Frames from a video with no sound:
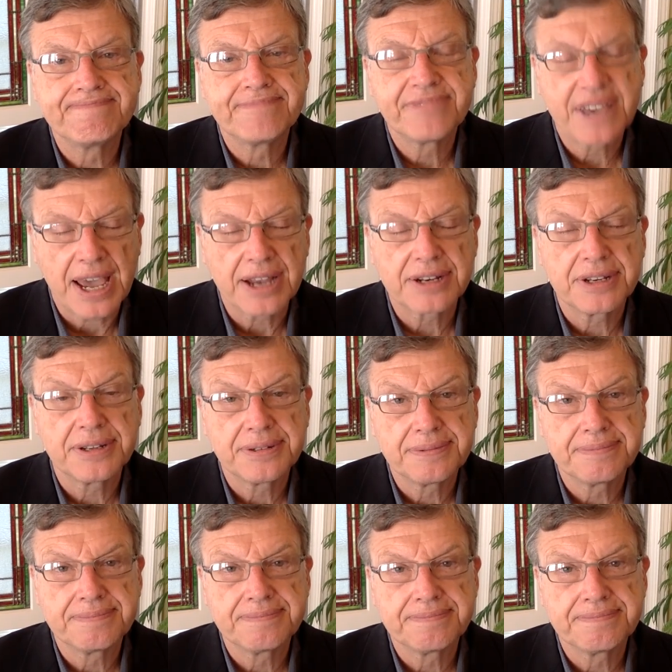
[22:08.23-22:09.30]
Fact.
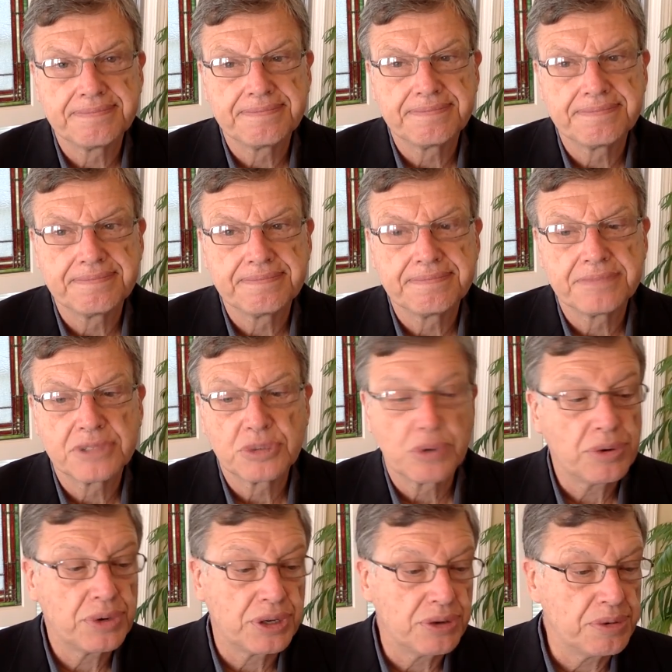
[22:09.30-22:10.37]
So
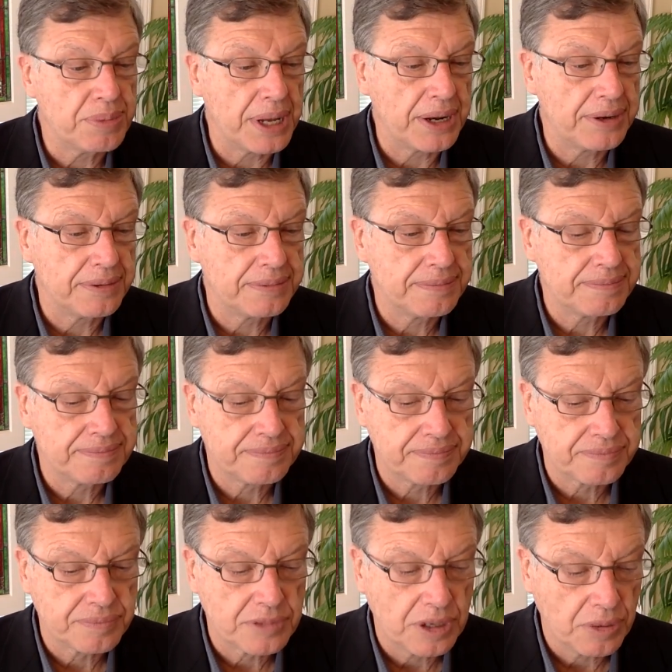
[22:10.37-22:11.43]
what do we do about it?
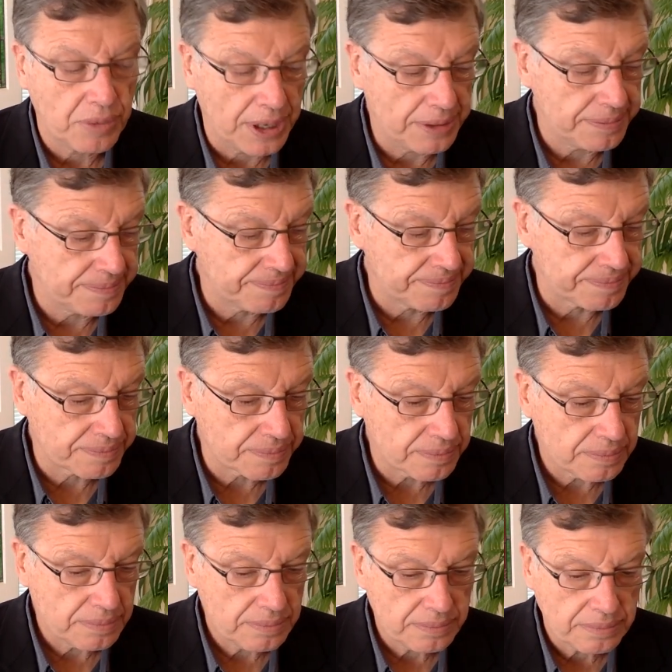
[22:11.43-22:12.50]
Well,
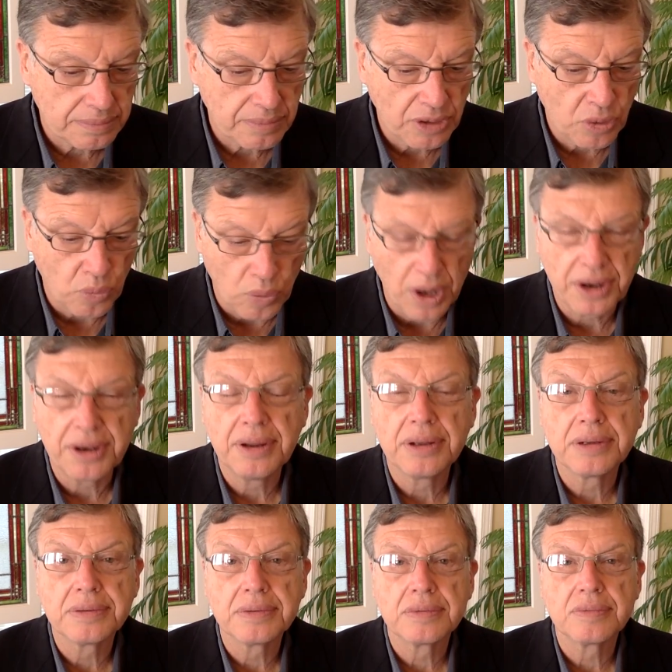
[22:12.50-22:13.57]
one,
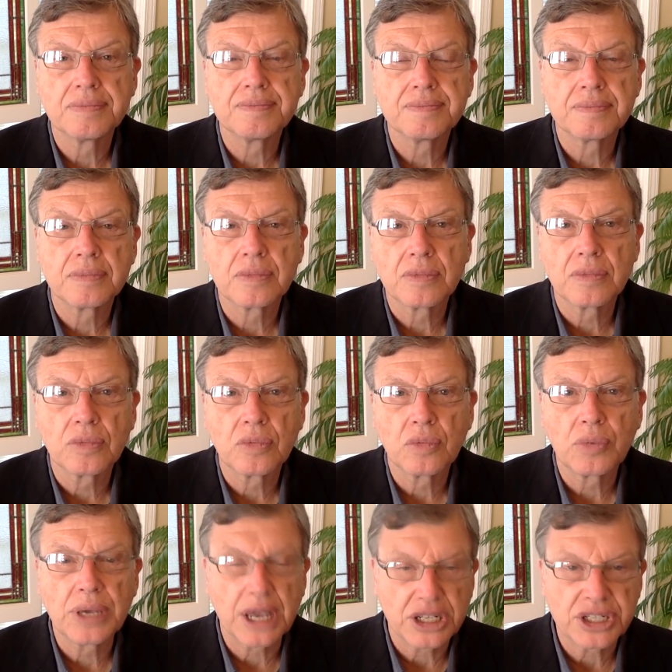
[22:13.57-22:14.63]

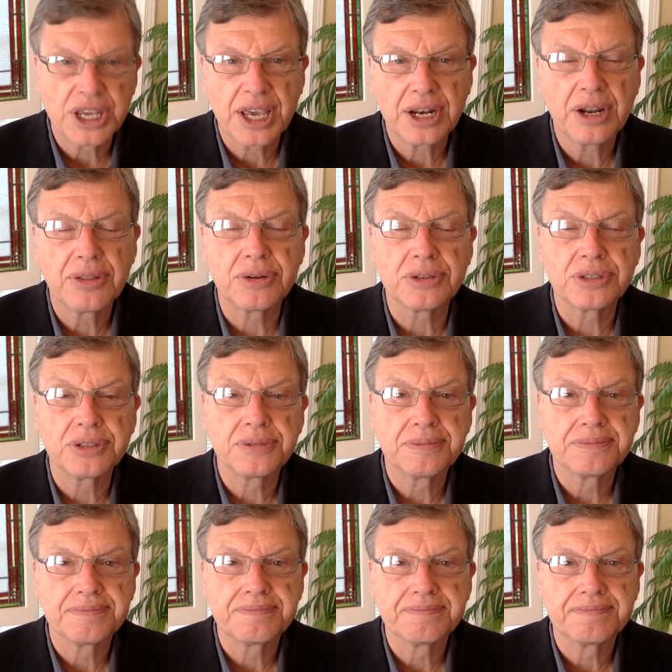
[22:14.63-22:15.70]
we educate others,
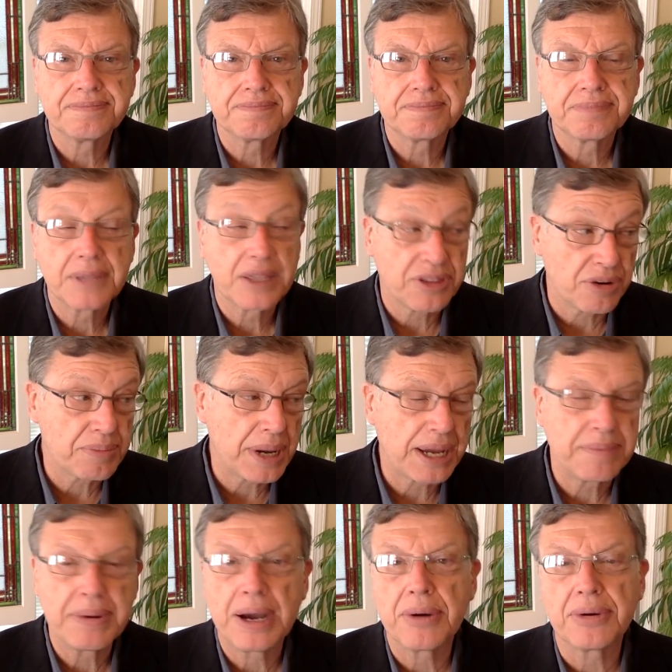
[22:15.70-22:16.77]
and thereby
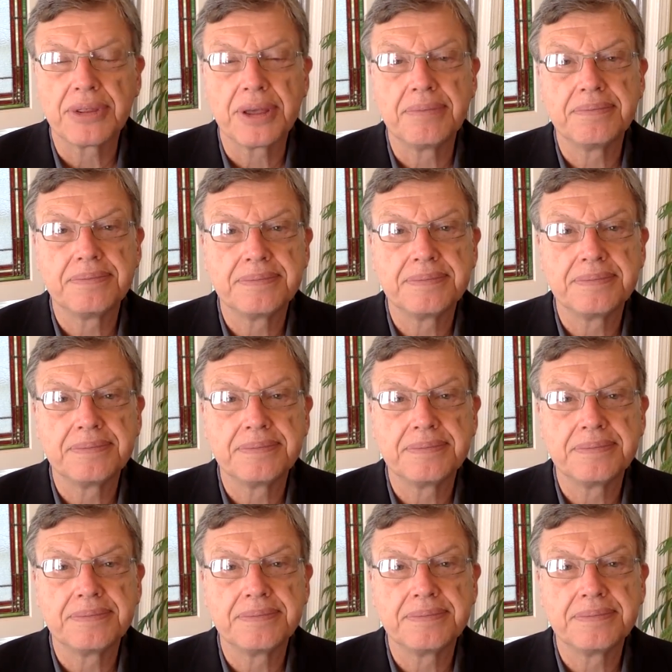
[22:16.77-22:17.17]
empower them.